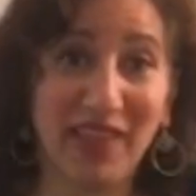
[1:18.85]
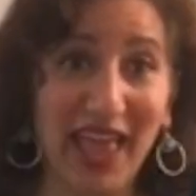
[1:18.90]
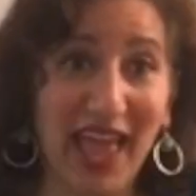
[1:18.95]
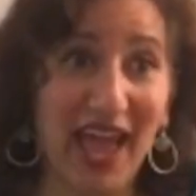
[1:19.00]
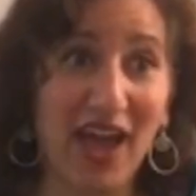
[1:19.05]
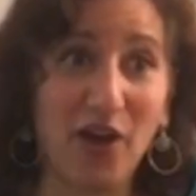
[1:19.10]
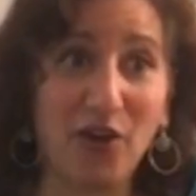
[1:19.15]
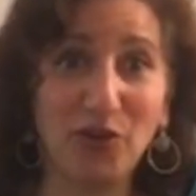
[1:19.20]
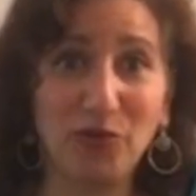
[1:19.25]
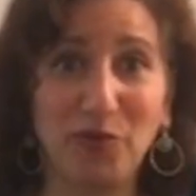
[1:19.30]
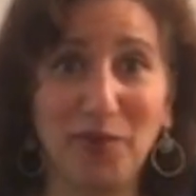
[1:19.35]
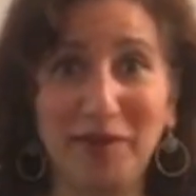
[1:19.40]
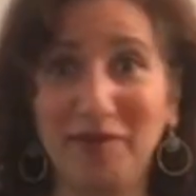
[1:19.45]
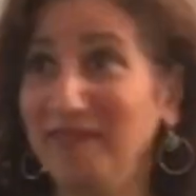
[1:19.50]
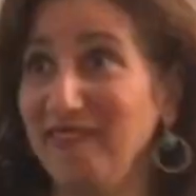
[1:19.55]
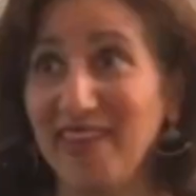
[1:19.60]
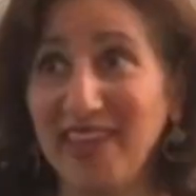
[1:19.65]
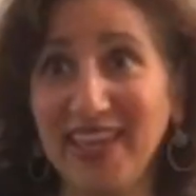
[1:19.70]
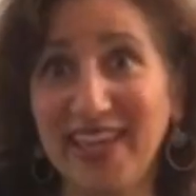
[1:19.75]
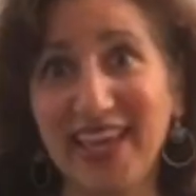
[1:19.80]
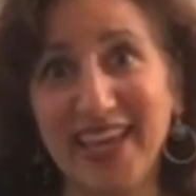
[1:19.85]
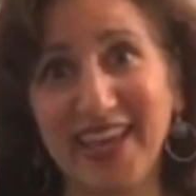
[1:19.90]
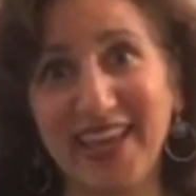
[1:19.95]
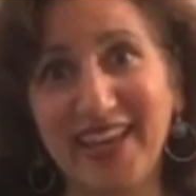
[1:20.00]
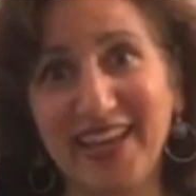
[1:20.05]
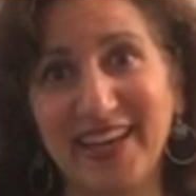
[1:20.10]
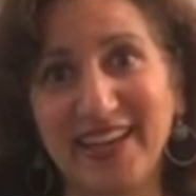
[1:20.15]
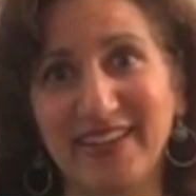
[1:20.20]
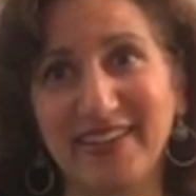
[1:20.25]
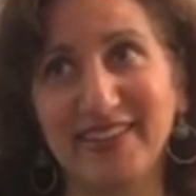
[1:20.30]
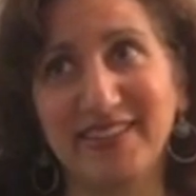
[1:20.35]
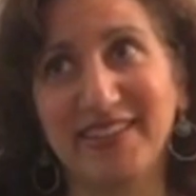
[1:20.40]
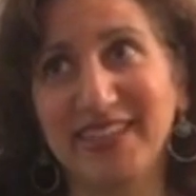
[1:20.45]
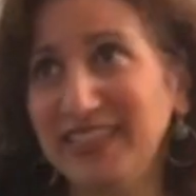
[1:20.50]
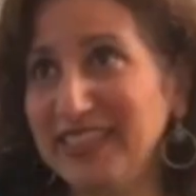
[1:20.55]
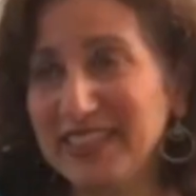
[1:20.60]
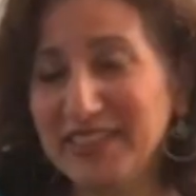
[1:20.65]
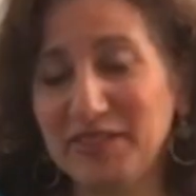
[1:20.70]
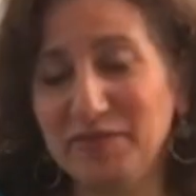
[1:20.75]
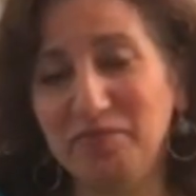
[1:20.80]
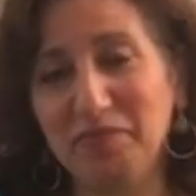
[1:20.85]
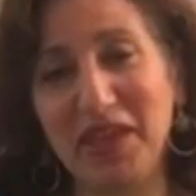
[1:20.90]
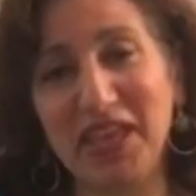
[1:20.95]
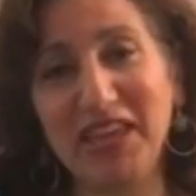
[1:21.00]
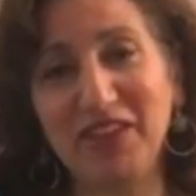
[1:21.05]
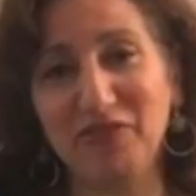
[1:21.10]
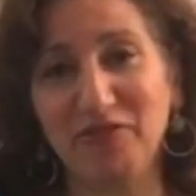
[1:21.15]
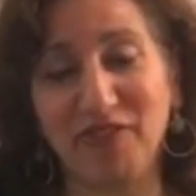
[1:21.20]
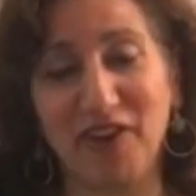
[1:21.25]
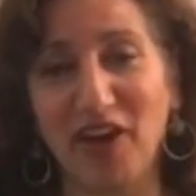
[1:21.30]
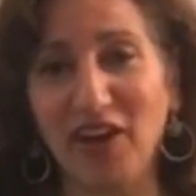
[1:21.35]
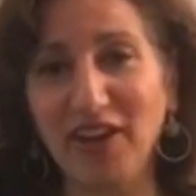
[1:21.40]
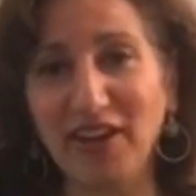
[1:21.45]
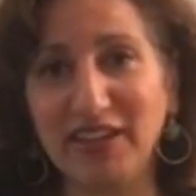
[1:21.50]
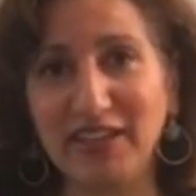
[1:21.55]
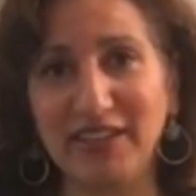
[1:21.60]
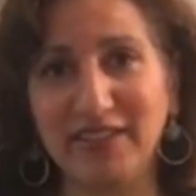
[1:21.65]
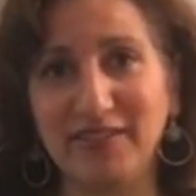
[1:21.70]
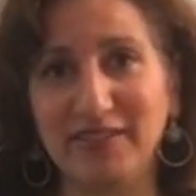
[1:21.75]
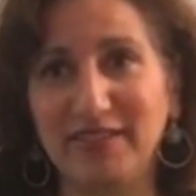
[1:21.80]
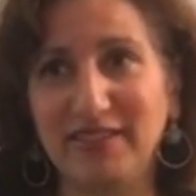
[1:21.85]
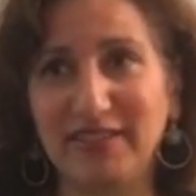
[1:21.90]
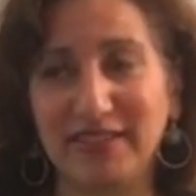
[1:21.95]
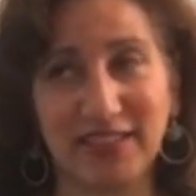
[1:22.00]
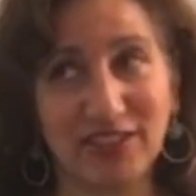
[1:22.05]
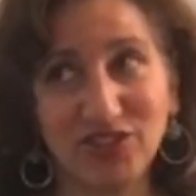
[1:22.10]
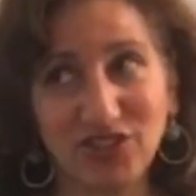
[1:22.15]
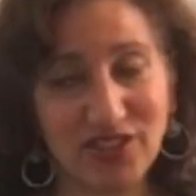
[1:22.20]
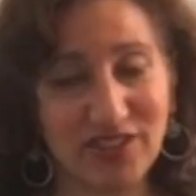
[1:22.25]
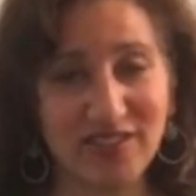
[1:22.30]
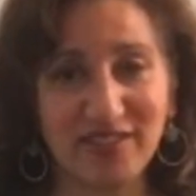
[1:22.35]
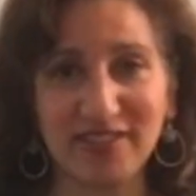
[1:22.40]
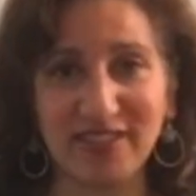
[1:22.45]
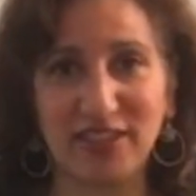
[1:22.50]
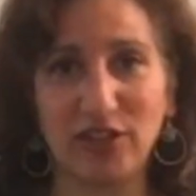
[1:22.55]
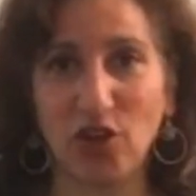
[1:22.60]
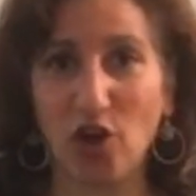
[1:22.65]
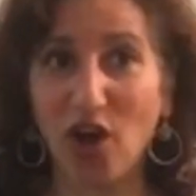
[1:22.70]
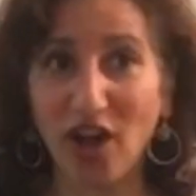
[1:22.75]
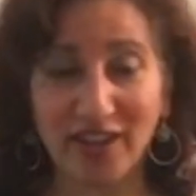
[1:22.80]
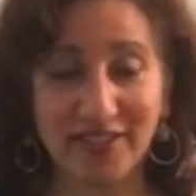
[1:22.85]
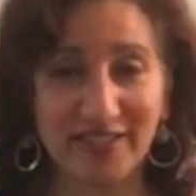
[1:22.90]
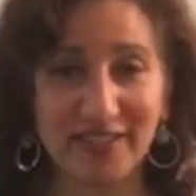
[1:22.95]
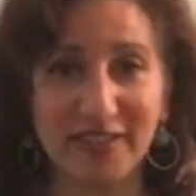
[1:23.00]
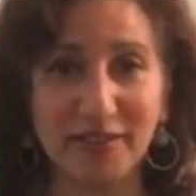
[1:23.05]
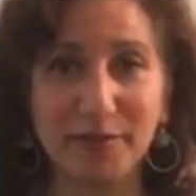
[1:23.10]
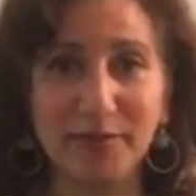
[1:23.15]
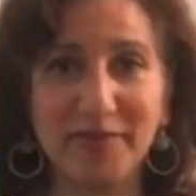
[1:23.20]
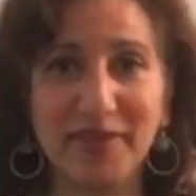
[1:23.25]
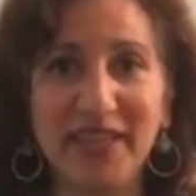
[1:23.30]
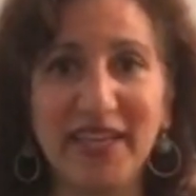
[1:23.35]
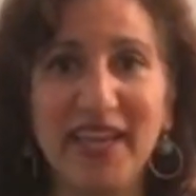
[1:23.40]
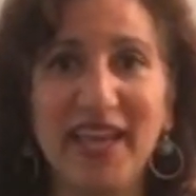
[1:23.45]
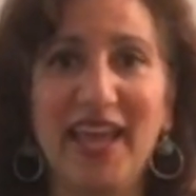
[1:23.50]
how to be vegan and make it fun and delicious and awesome.